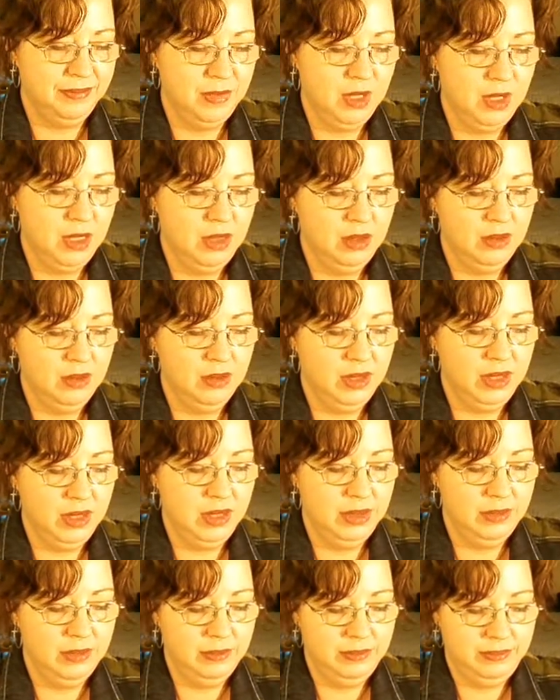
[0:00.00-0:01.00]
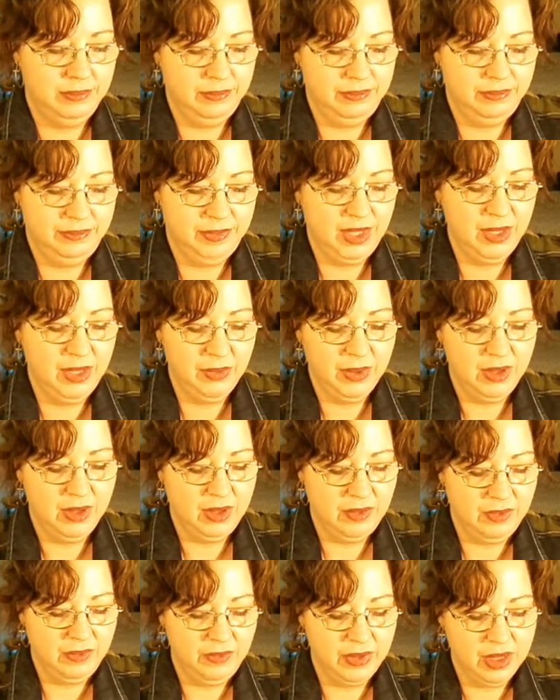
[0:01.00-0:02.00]
You know, it went
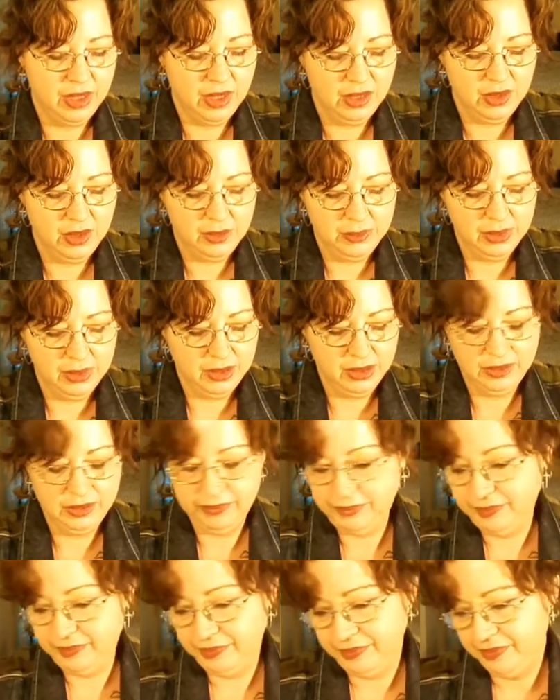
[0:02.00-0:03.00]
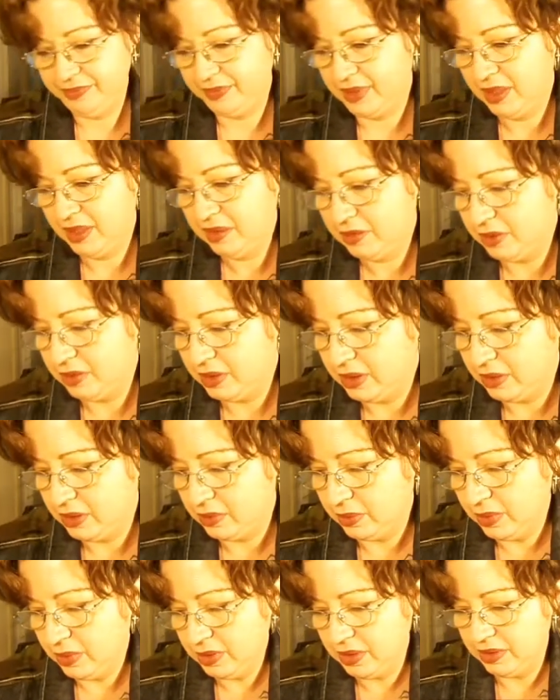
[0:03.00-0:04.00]
on fine, but it was
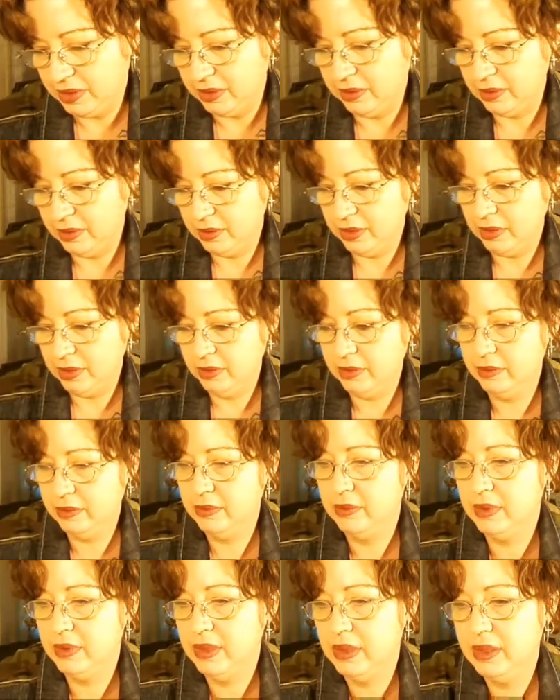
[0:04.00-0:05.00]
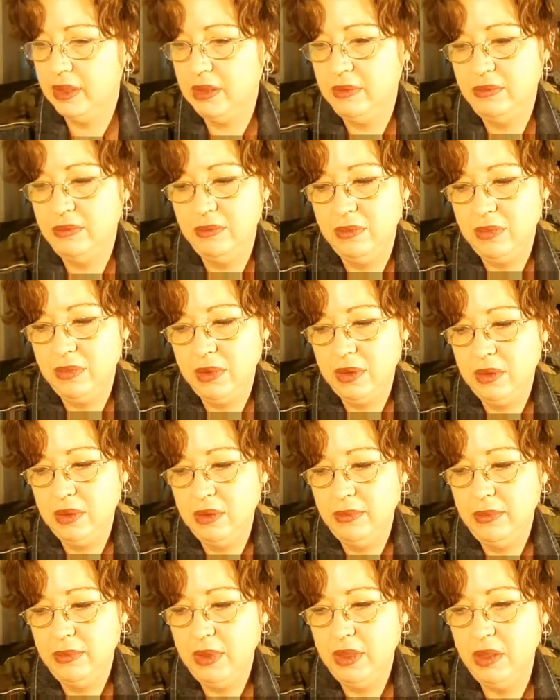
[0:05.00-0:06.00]
just really, it's
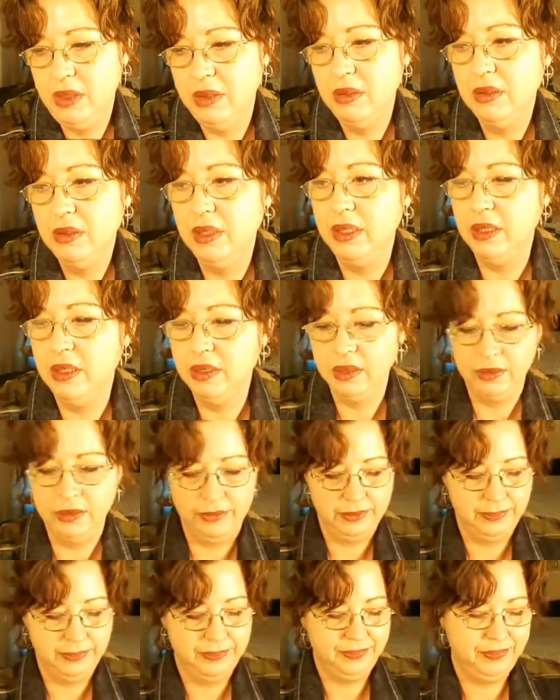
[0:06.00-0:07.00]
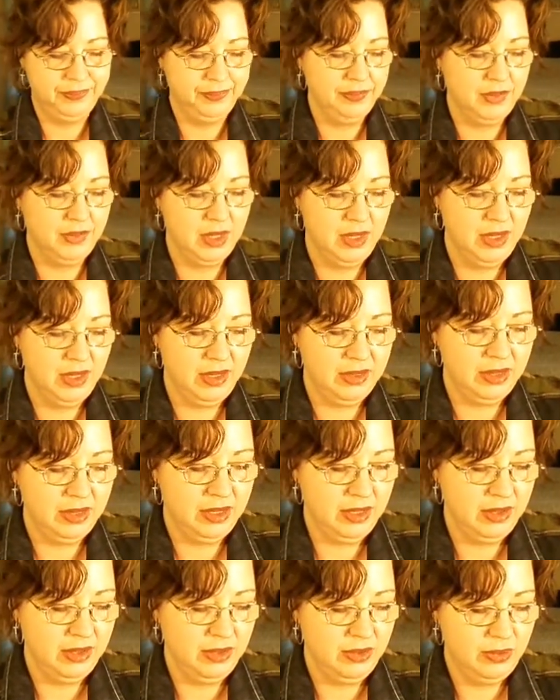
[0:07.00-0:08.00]
gunky.
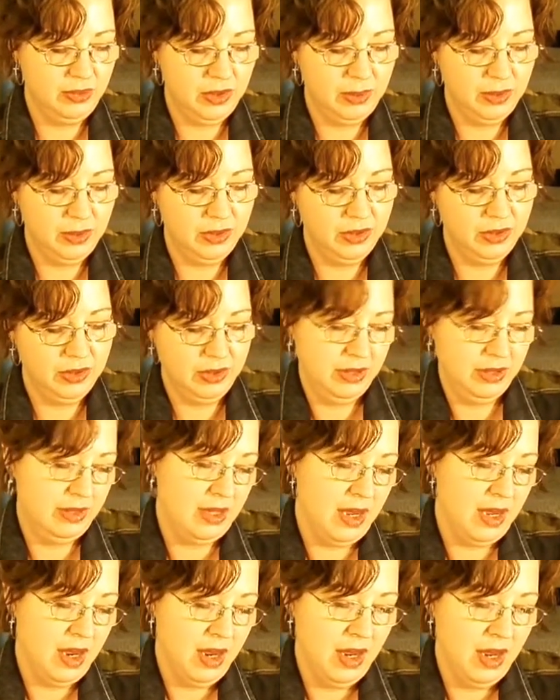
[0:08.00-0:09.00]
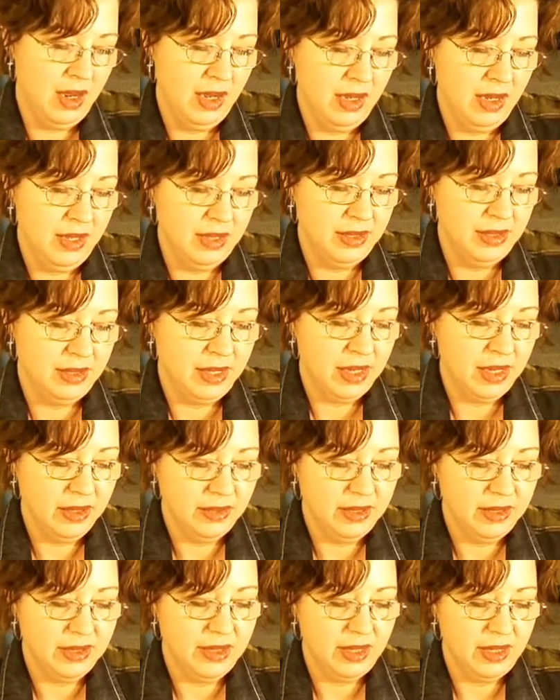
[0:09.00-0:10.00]
Next is Rimmel's
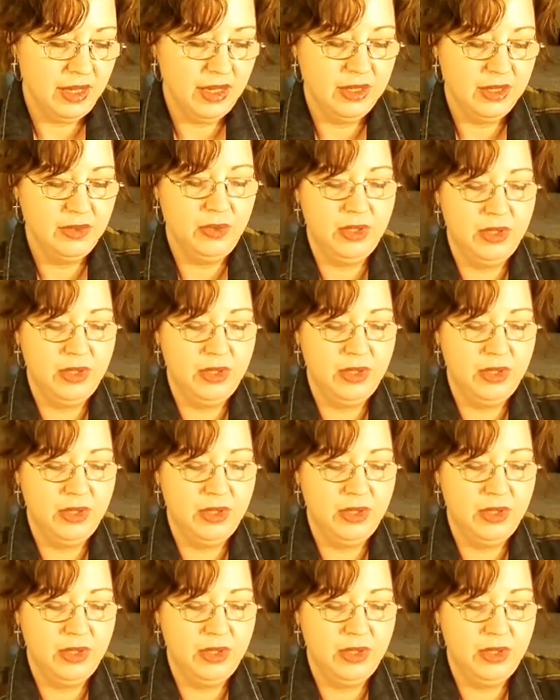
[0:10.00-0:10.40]
Scandalous Eyes